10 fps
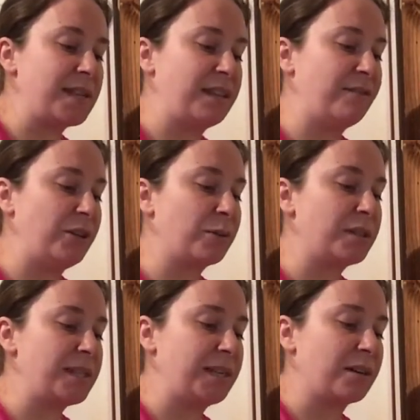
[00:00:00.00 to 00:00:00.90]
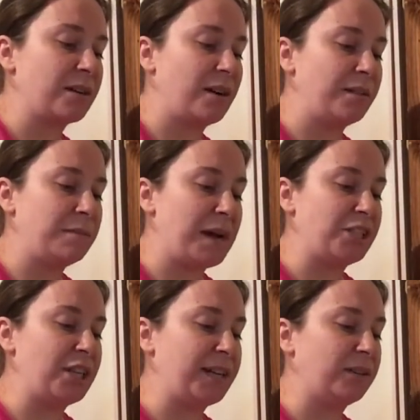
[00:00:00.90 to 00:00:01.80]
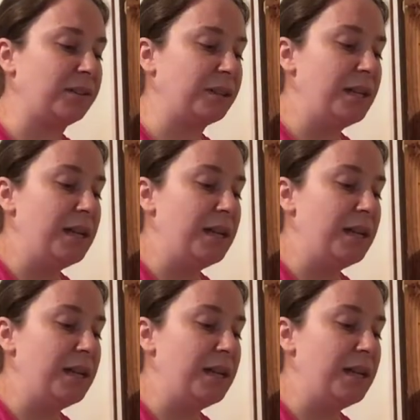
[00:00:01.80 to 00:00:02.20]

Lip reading: and the viewers here on my channel